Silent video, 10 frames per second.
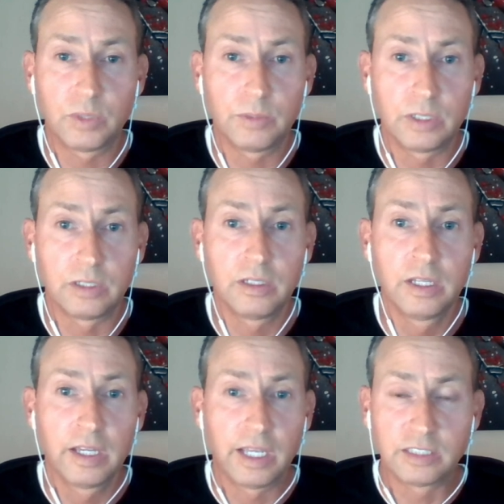that we will.
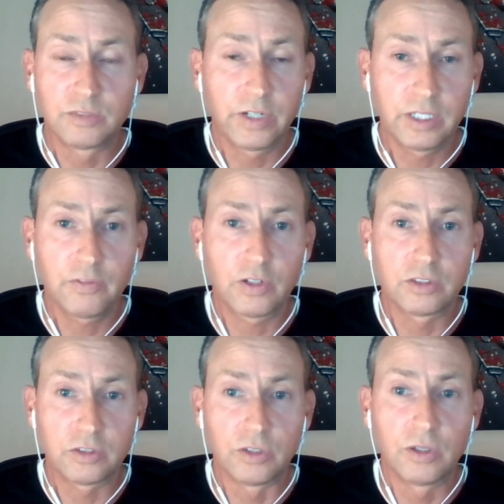It's very
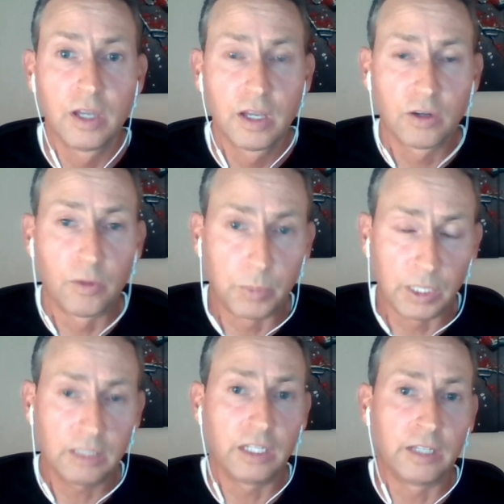difficult to
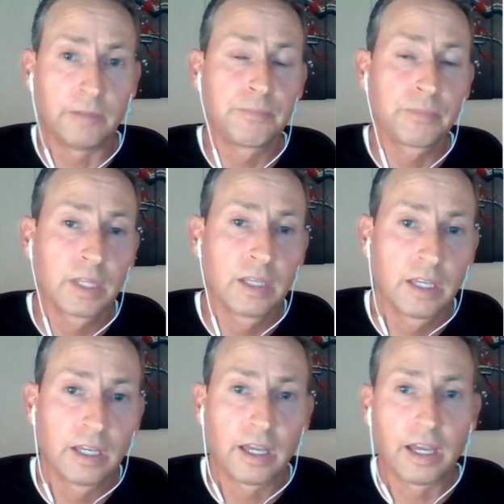completely
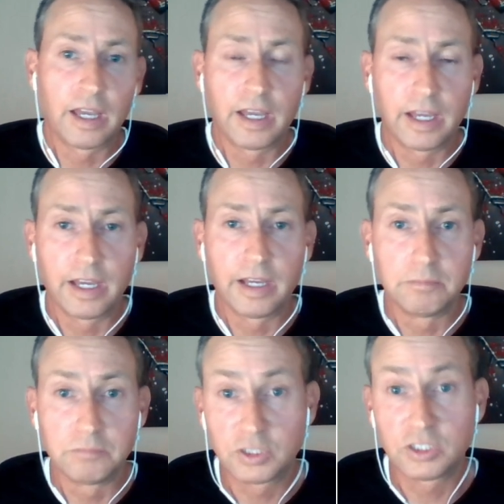
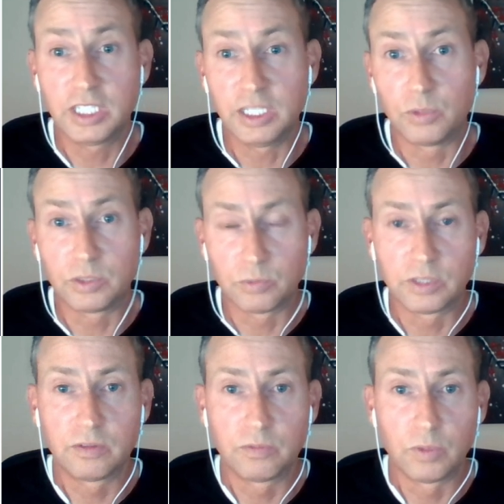see
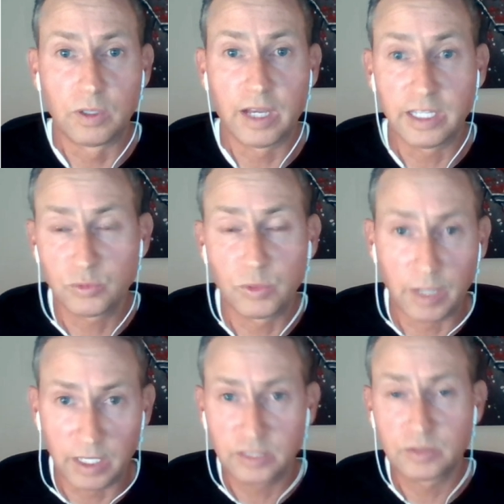as
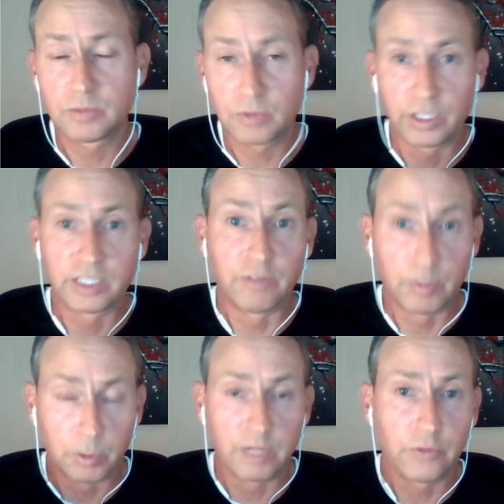
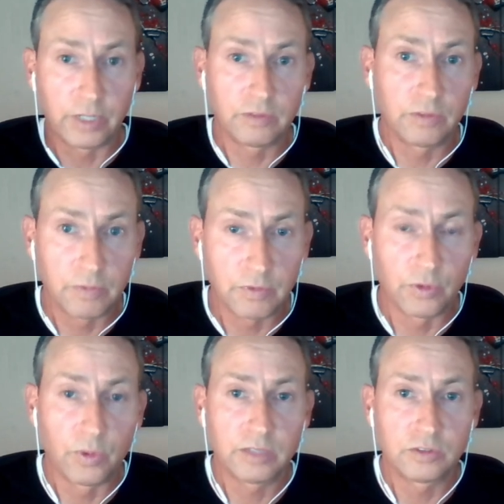connectivity proliferate
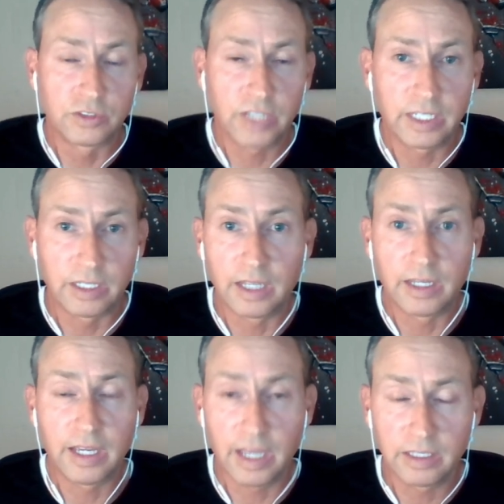throughout society.
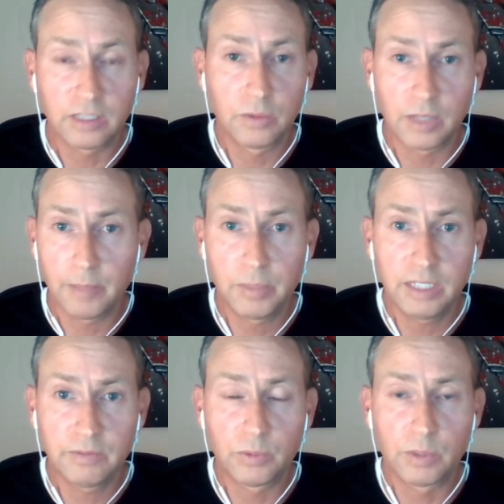I
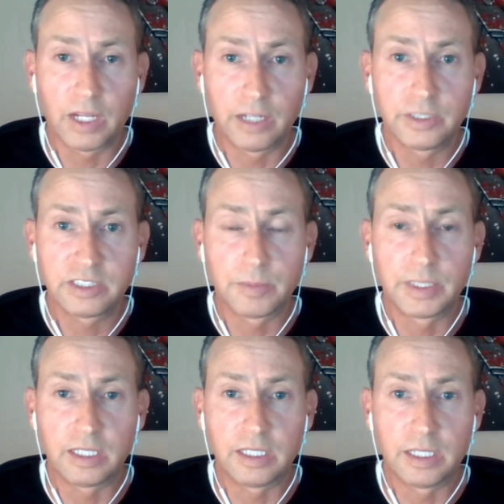believe that we will
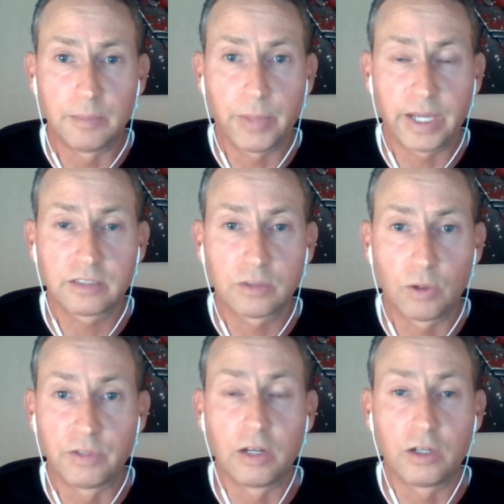underestimate the impact
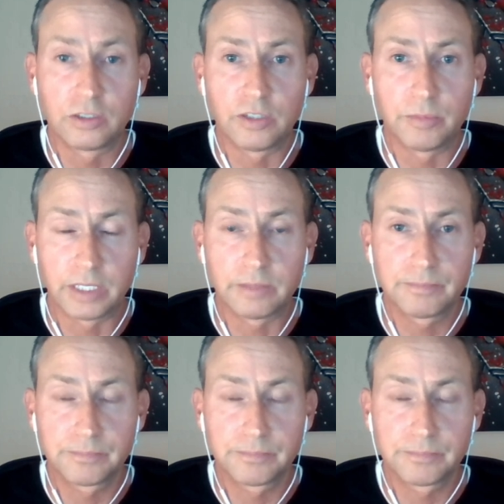over the long term here.